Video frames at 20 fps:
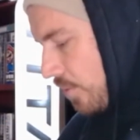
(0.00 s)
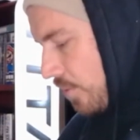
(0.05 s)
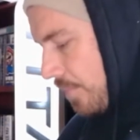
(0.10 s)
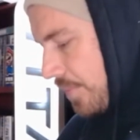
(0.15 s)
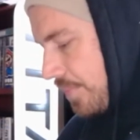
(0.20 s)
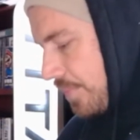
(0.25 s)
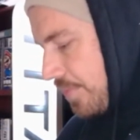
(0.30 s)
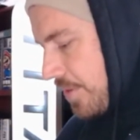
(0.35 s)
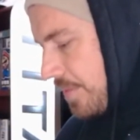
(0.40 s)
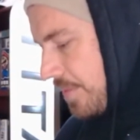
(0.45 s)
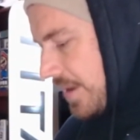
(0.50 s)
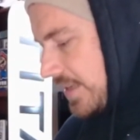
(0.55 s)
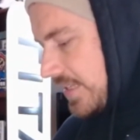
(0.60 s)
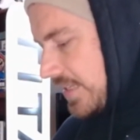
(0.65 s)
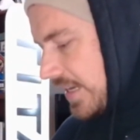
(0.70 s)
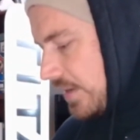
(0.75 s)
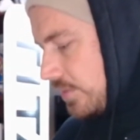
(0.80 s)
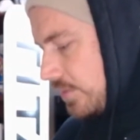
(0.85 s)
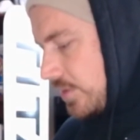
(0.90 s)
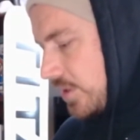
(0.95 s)
the bits
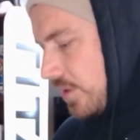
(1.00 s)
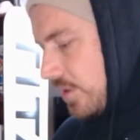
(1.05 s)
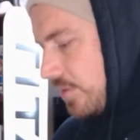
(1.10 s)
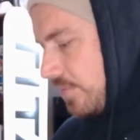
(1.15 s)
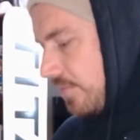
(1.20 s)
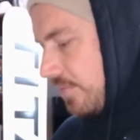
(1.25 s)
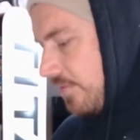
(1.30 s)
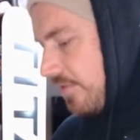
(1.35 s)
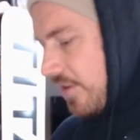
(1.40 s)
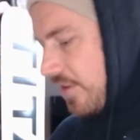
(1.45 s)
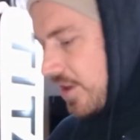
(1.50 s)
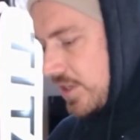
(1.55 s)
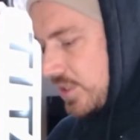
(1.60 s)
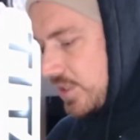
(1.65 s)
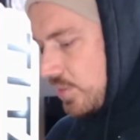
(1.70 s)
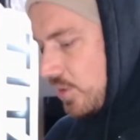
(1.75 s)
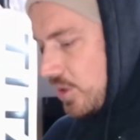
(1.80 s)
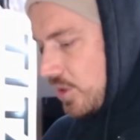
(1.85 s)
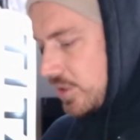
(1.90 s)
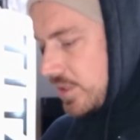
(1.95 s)
out. So first
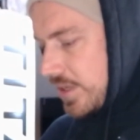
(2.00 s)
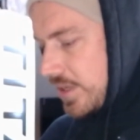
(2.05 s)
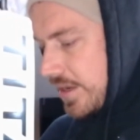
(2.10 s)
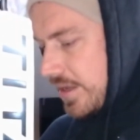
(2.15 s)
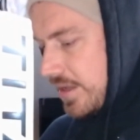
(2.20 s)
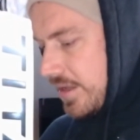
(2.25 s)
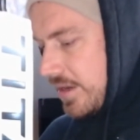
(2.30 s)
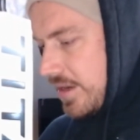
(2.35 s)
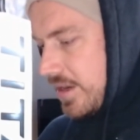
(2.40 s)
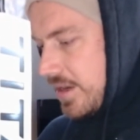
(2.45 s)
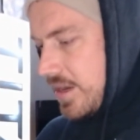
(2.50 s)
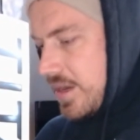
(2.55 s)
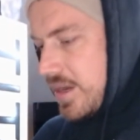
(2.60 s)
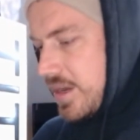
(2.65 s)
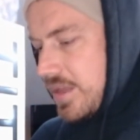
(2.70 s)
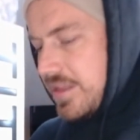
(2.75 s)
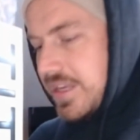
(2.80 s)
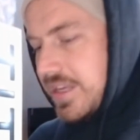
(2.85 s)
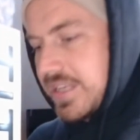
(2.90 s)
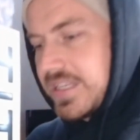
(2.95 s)
was
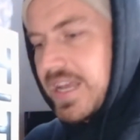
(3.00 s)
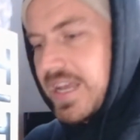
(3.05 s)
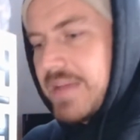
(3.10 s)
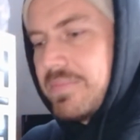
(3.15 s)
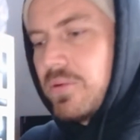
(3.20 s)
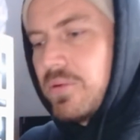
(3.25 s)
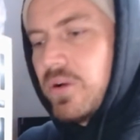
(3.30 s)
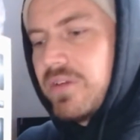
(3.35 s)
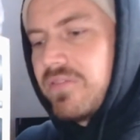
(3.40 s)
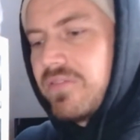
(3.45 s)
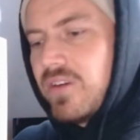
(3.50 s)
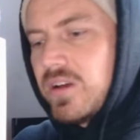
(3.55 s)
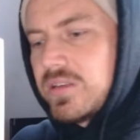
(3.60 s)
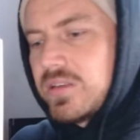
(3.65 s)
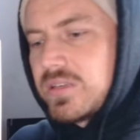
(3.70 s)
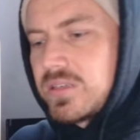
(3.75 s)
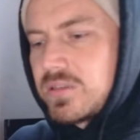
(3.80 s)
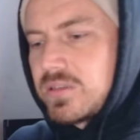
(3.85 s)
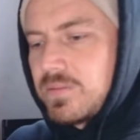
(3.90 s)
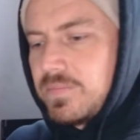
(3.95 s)
this Game Boy Advance.